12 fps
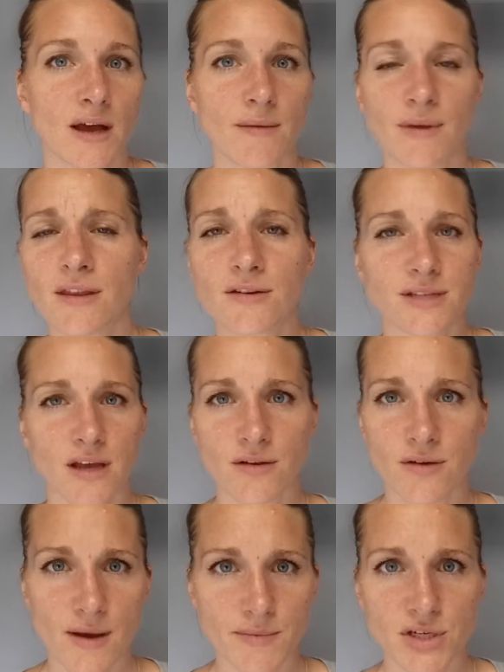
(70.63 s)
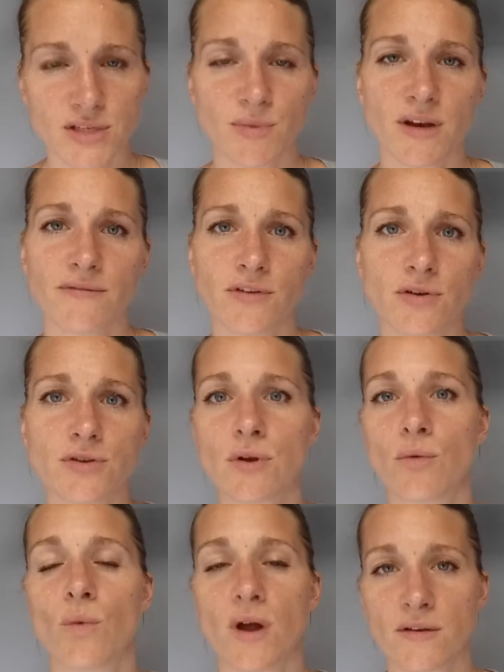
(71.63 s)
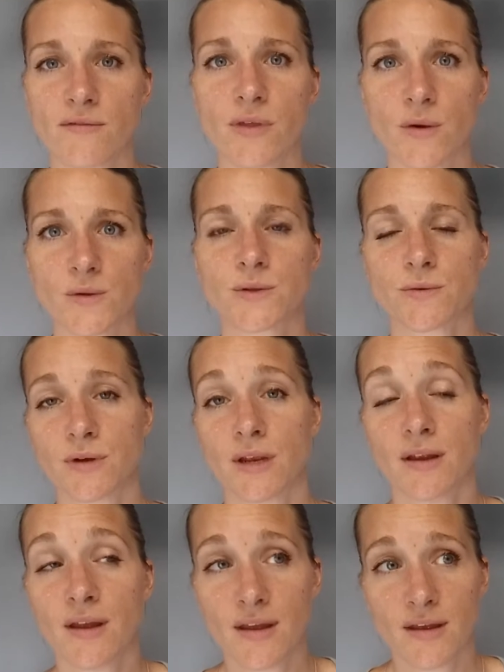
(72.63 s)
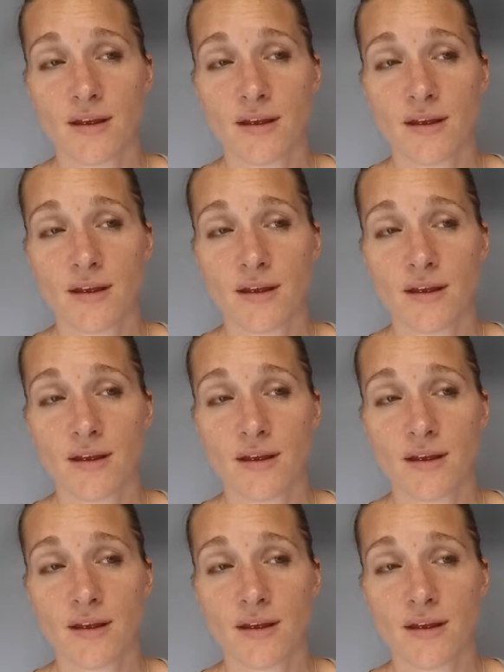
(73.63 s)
and there's other options, but if you're doing one of those three,